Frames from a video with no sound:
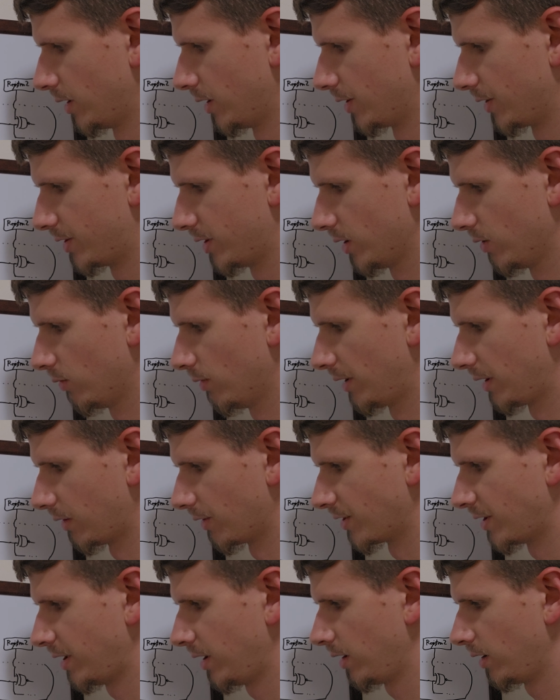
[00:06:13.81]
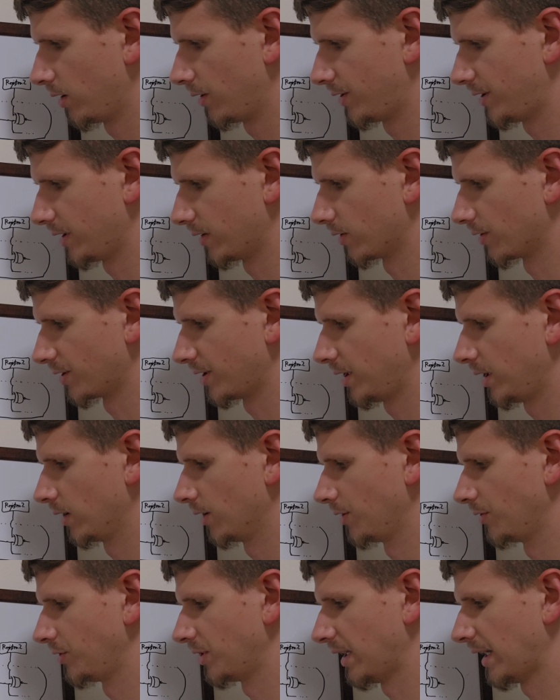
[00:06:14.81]
So 1 goes here, 0 goes here,
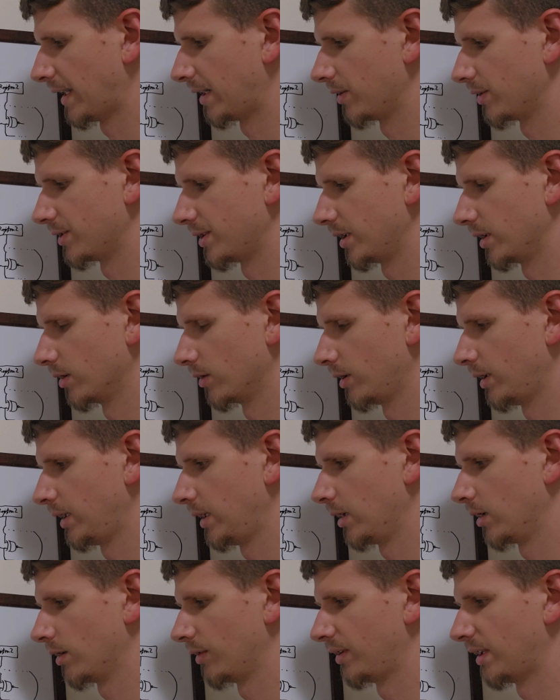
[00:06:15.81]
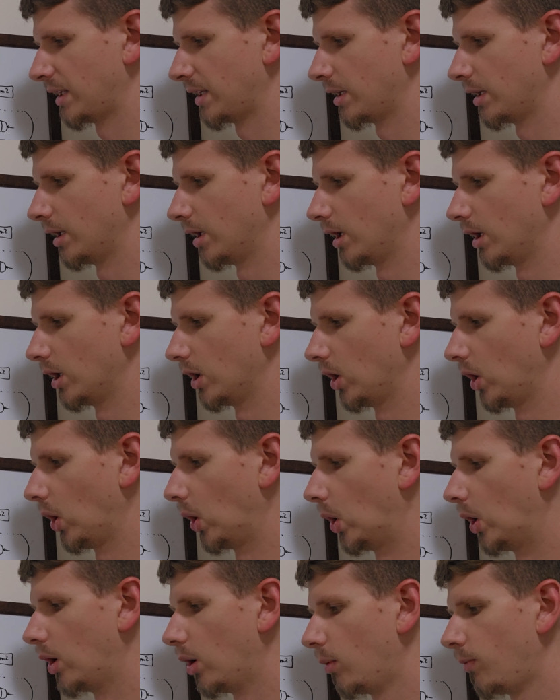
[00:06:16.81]
and you add a 0 here, and then
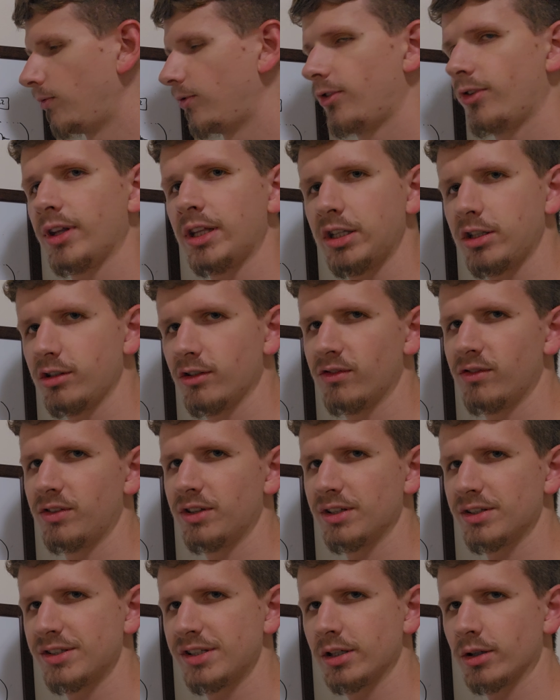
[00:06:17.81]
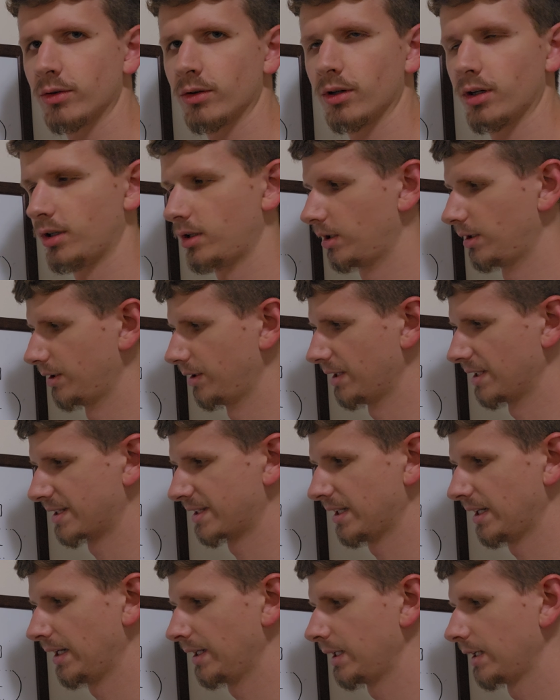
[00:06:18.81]
hopefully you have a 0 on the
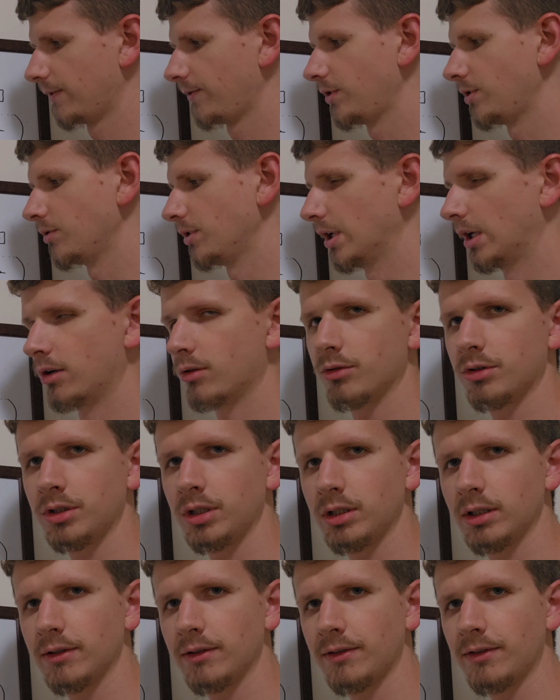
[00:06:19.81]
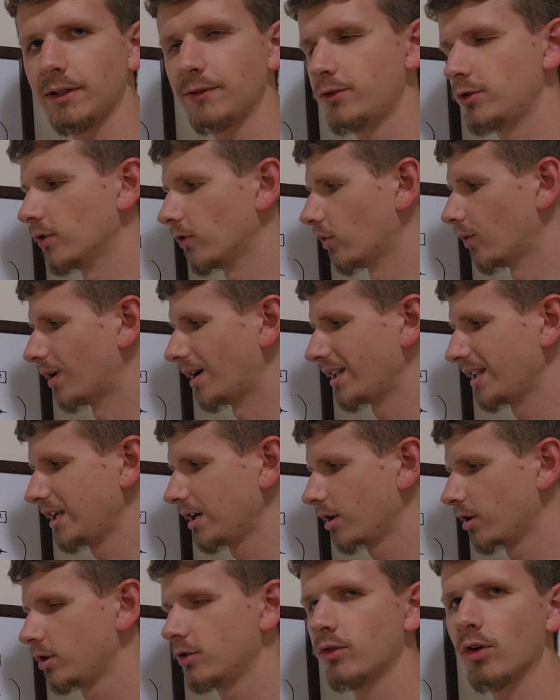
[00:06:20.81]
side. If you don't, if you have a 1
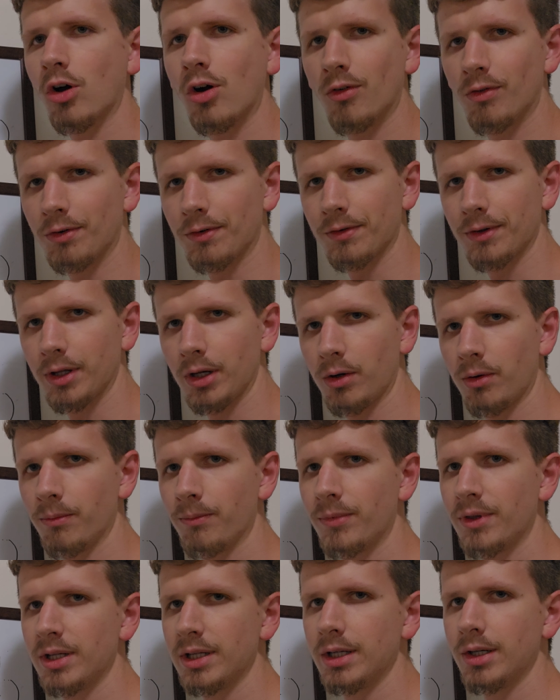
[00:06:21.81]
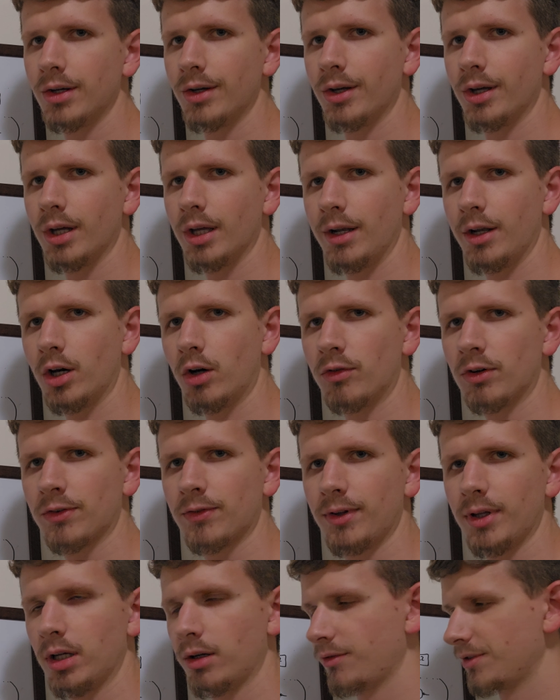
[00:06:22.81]
here, you have overflow. An
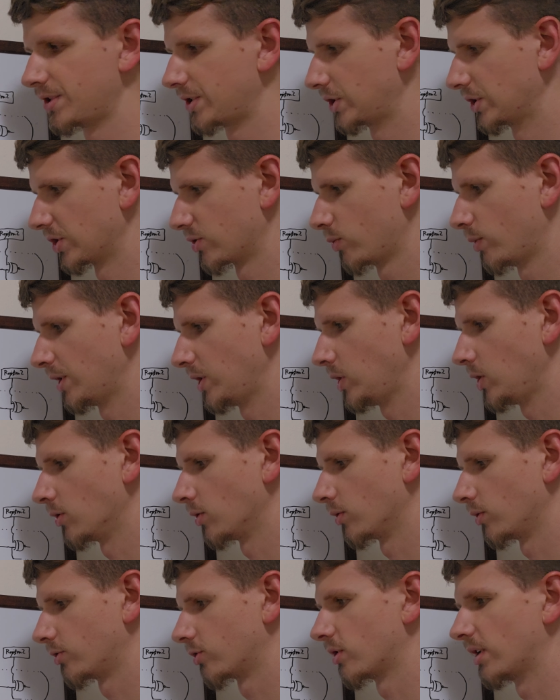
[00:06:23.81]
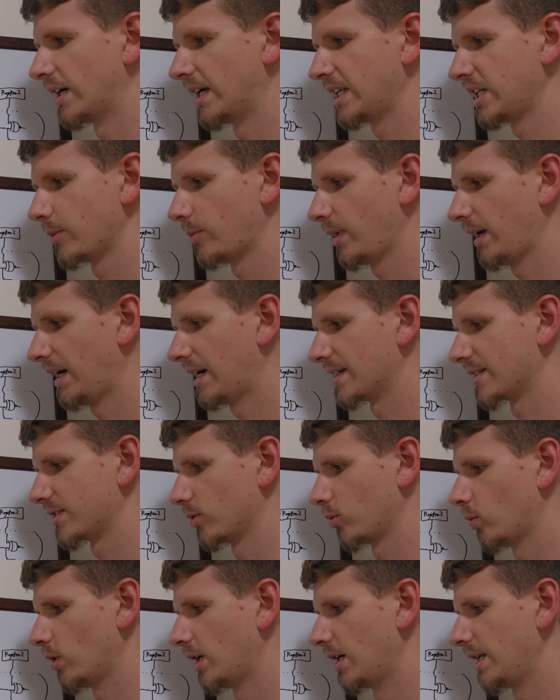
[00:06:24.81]
overflow is just when you're trying to pass a
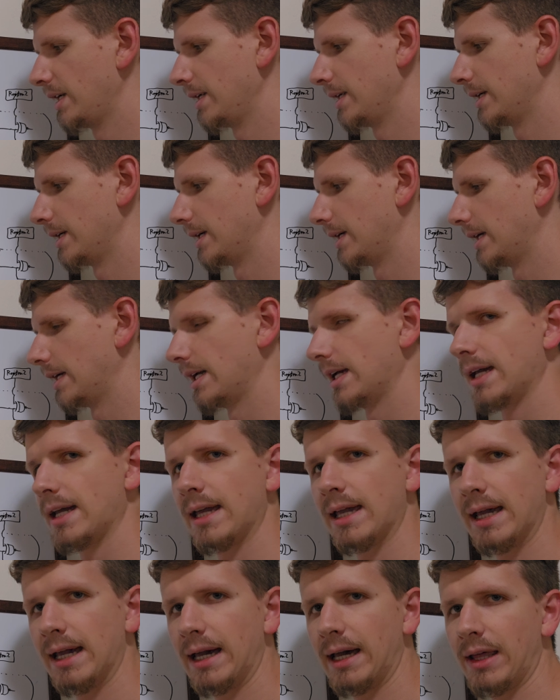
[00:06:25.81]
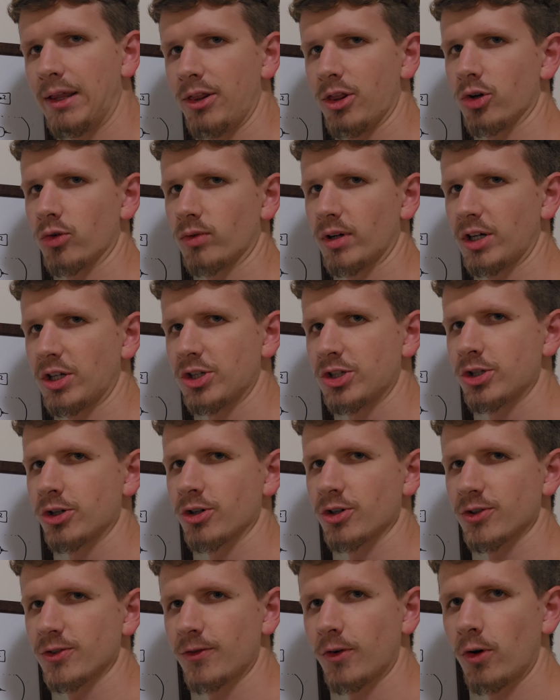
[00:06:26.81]
1 and the register
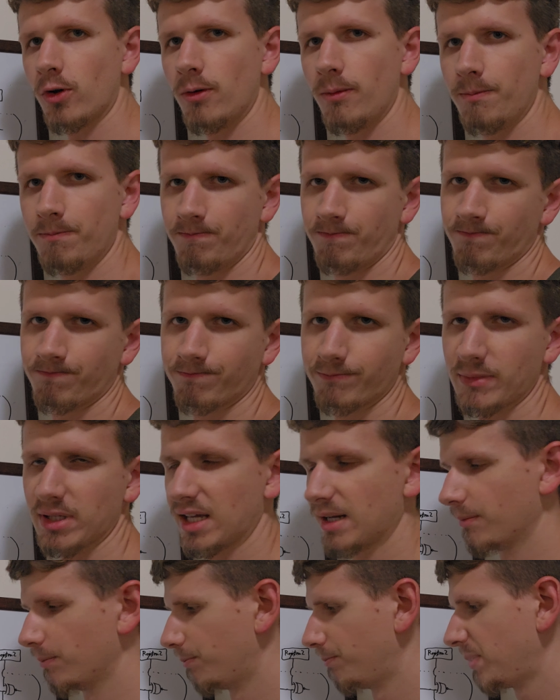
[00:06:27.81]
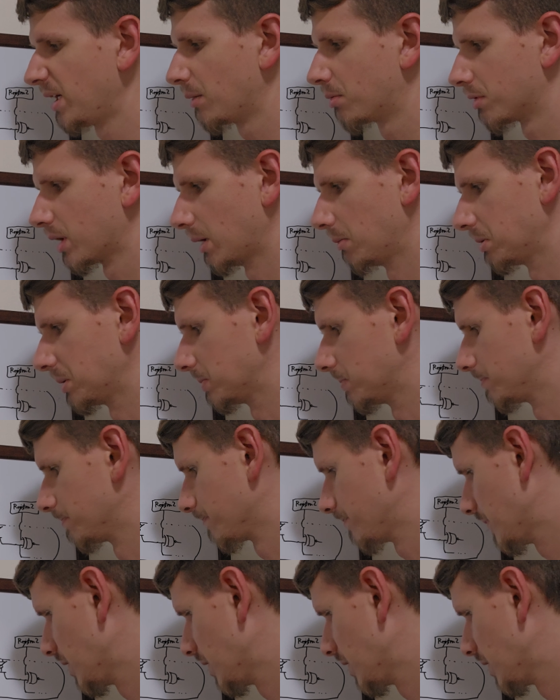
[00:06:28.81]
is full. Big problem.